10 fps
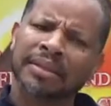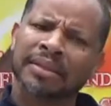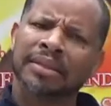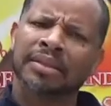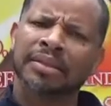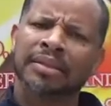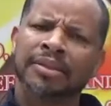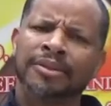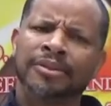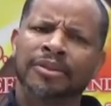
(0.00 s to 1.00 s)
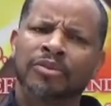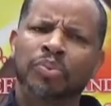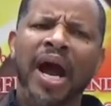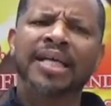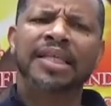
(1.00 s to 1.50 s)
Hallelujah.
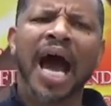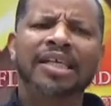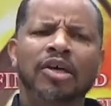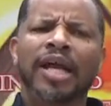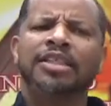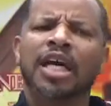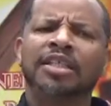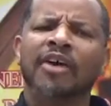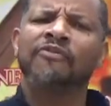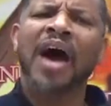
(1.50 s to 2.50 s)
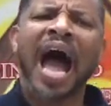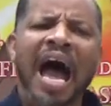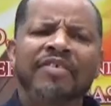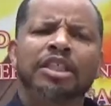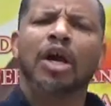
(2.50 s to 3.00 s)
Praise God. So they took the
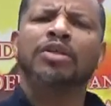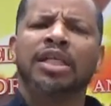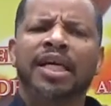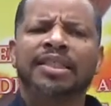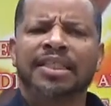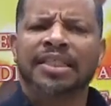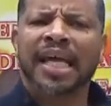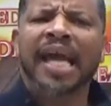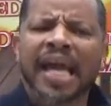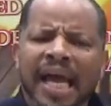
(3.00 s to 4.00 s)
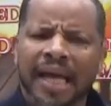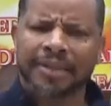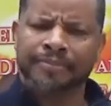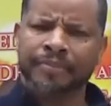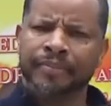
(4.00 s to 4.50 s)
five and turned it into ten.
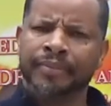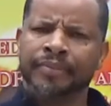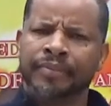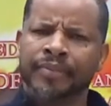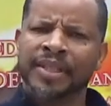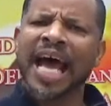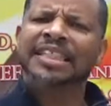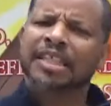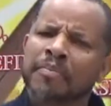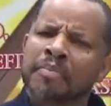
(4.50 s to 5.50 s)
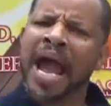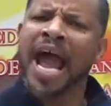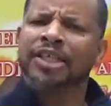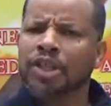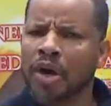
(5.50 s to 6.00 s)
That's the
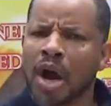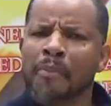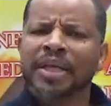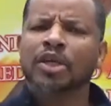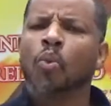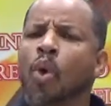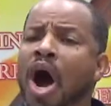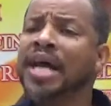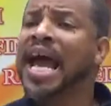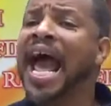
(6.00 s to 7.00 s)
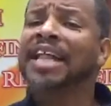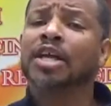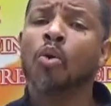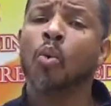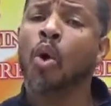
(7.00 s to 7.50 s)
measure. But the one had
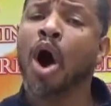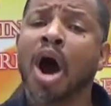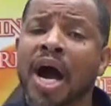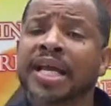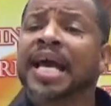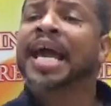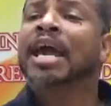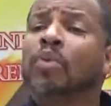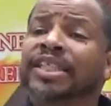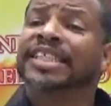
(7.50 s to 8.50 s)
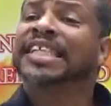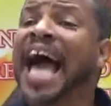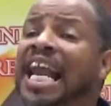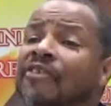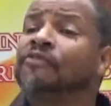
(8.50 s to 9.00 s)
the one. He was
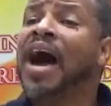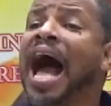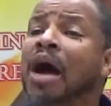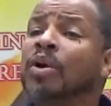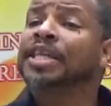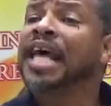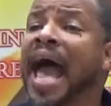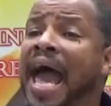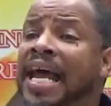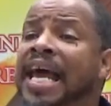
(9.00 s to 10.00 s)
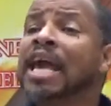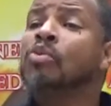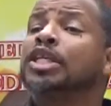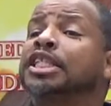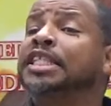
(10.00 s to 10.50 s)
satisfied with that. He
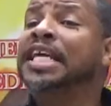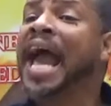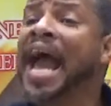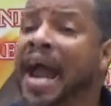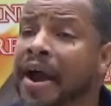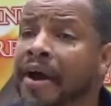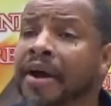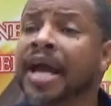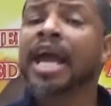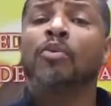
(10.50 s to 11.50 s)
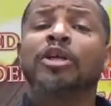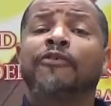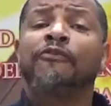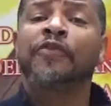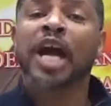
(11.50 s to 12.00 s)
was scared. He was
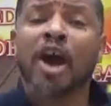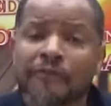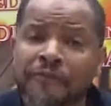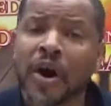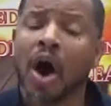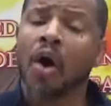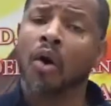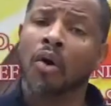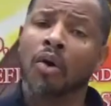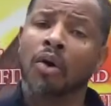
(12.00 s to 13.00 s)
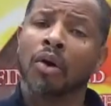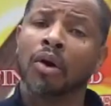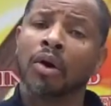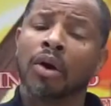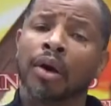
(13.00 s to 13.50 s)
fearful.
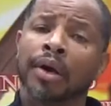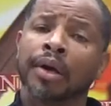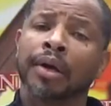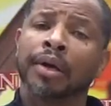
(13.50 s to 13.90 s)
Yeah.